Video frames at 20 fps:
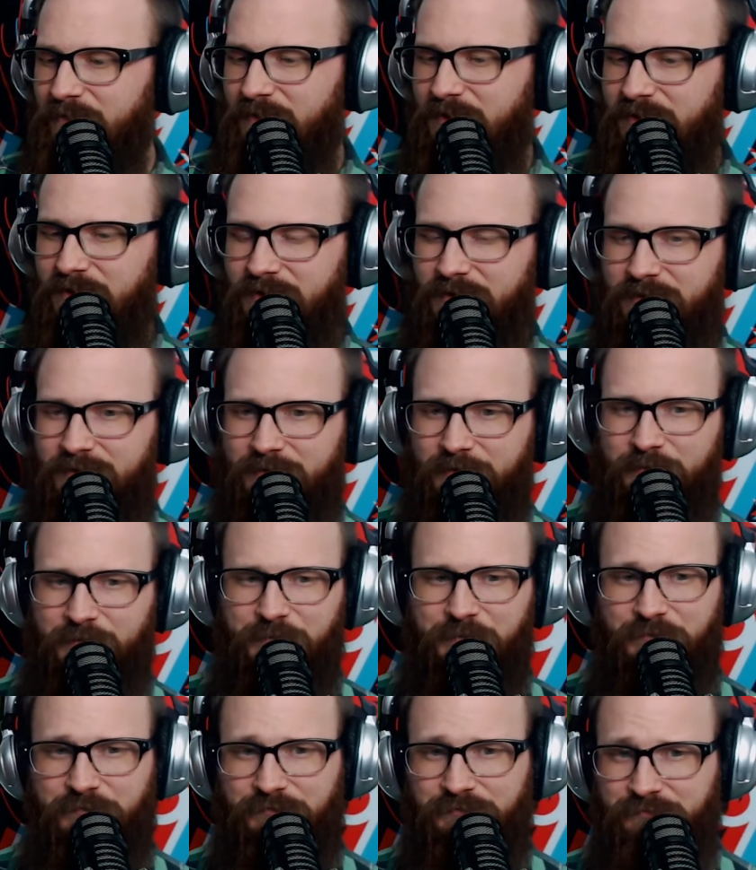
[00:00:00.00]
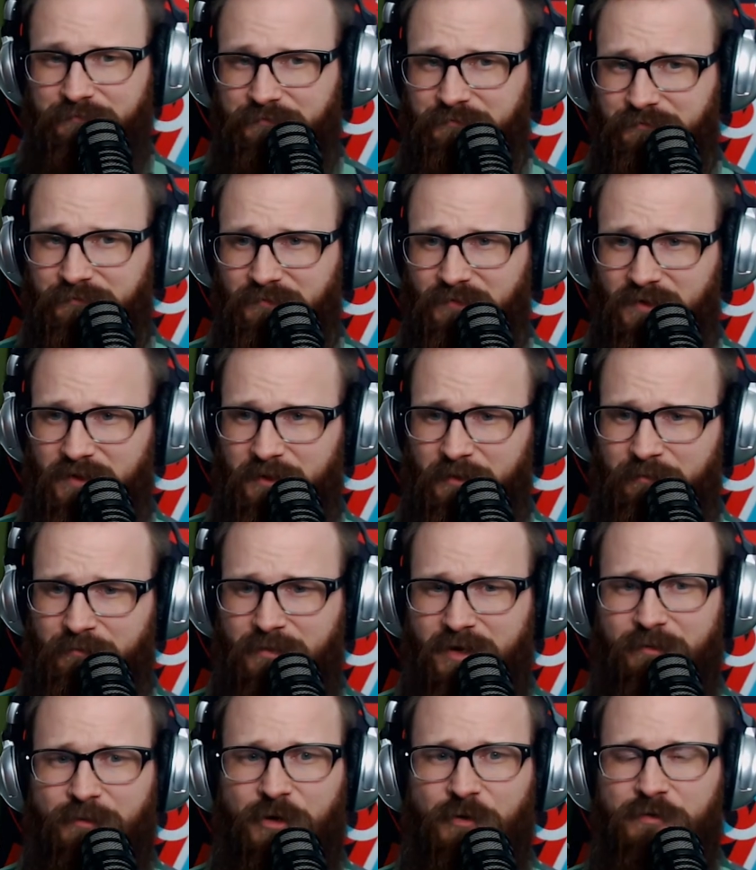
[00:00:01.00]
The
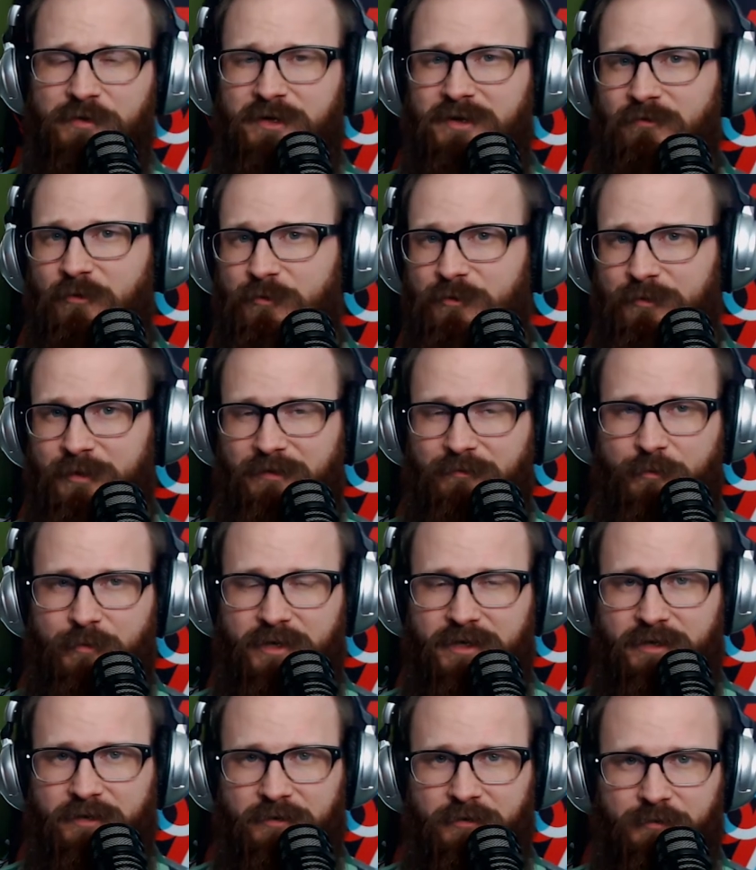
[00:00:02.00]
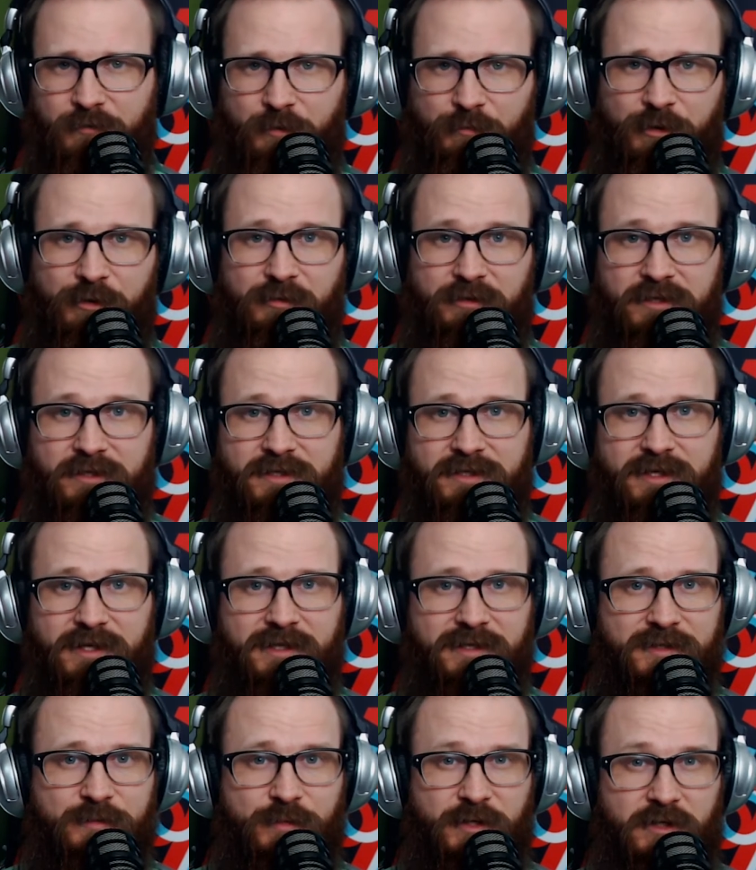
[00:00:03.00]
memo that everybody on the Republican
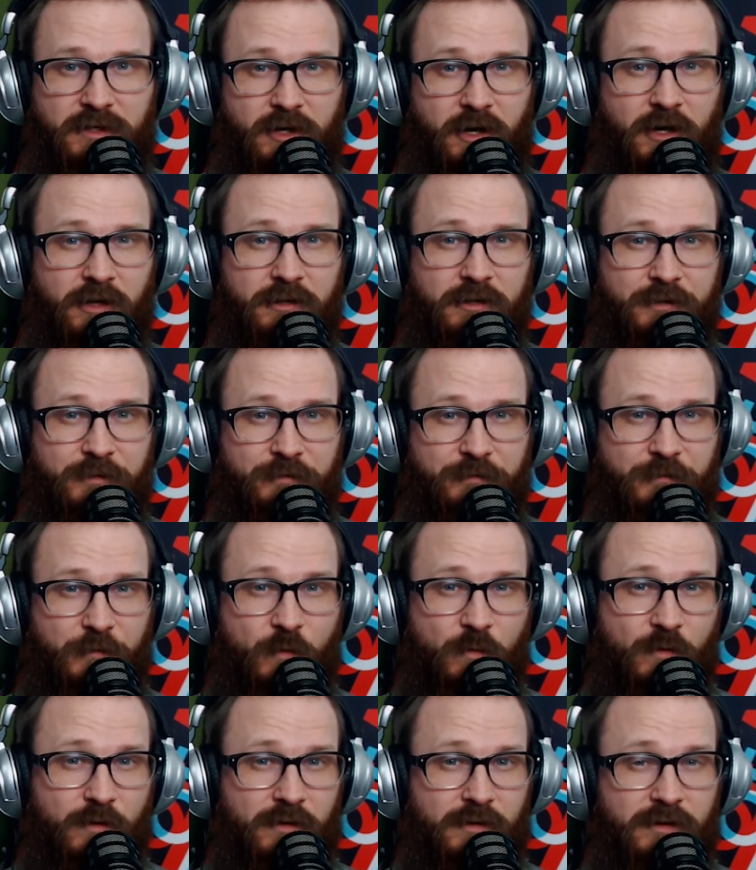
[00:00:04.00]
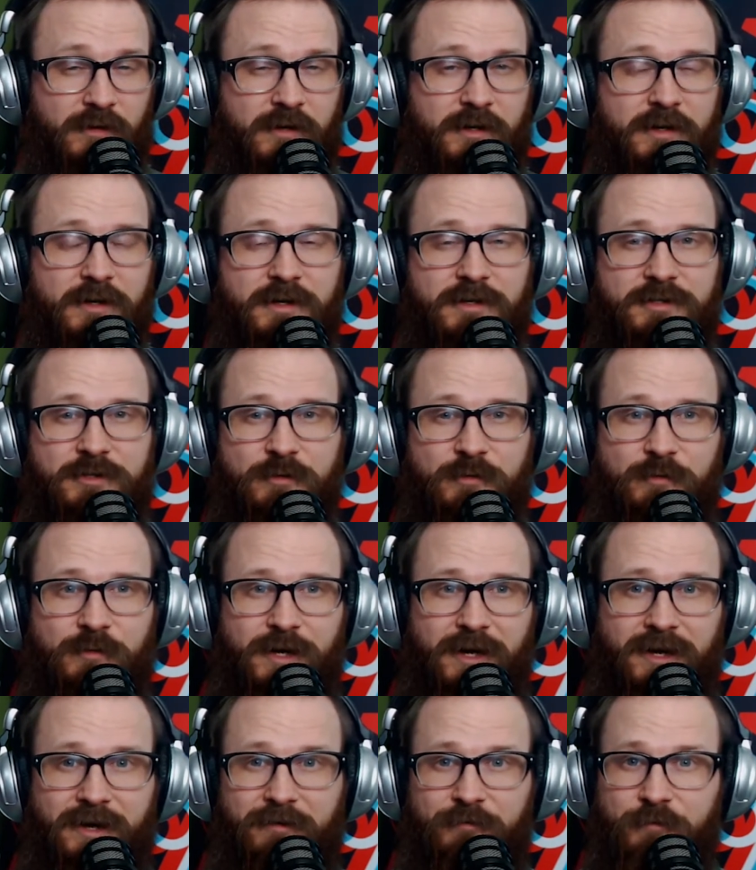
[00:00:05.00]
side has been calling for to
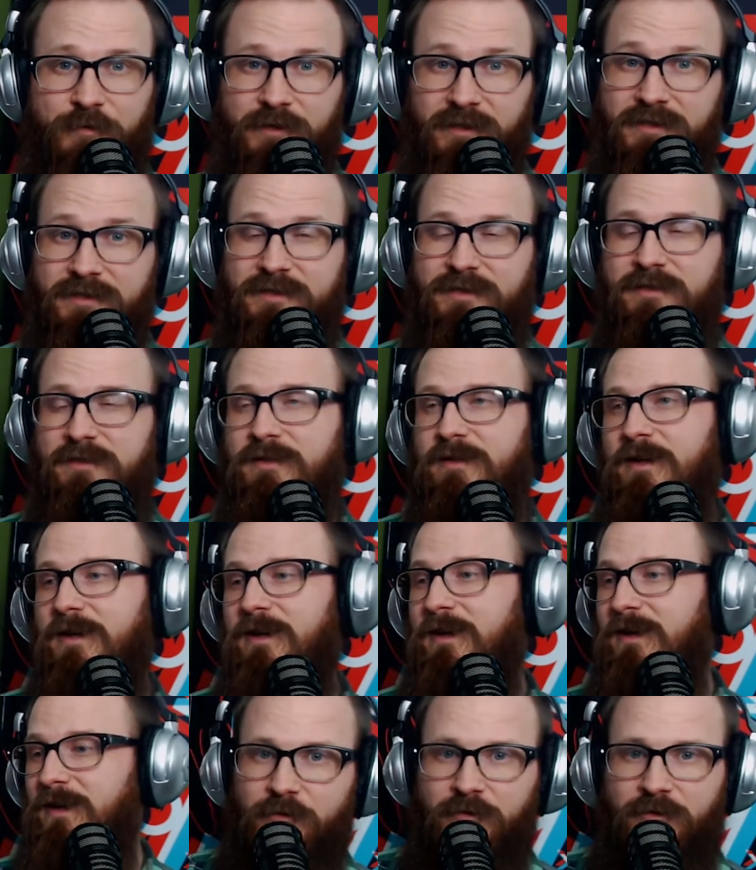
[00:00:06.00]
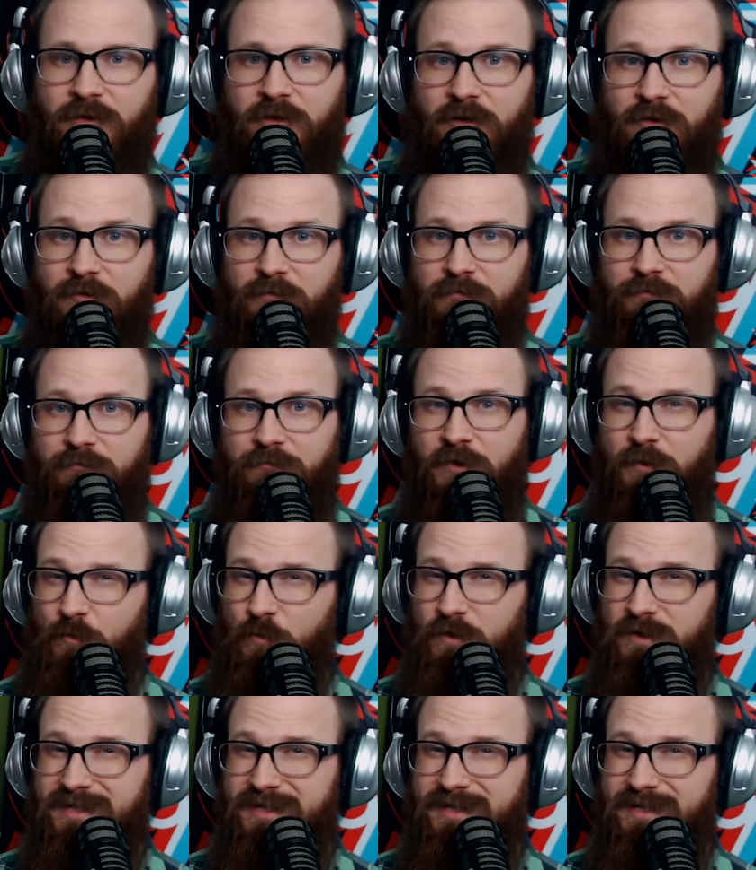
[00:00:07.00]
have released. On February